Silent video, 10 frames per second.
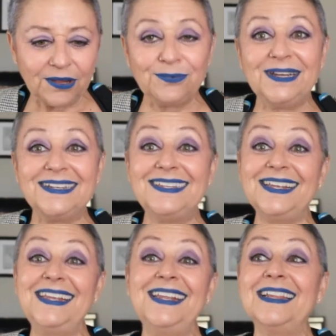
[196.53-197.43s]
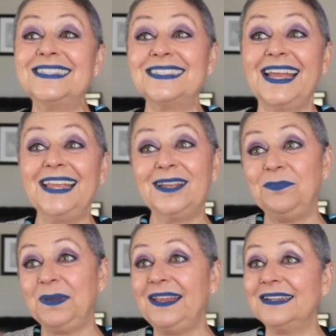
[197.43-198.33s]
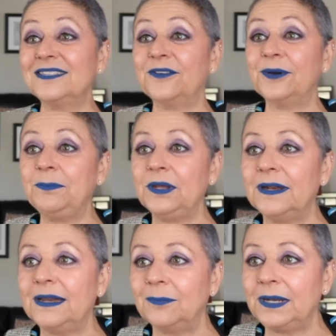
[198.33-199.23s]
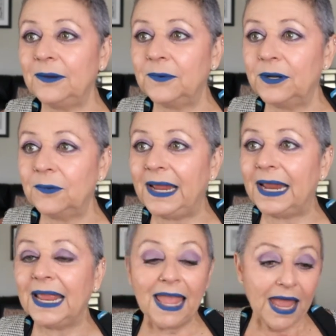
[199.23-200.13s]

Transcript: ridiculous I can be and so I muted him and he went away.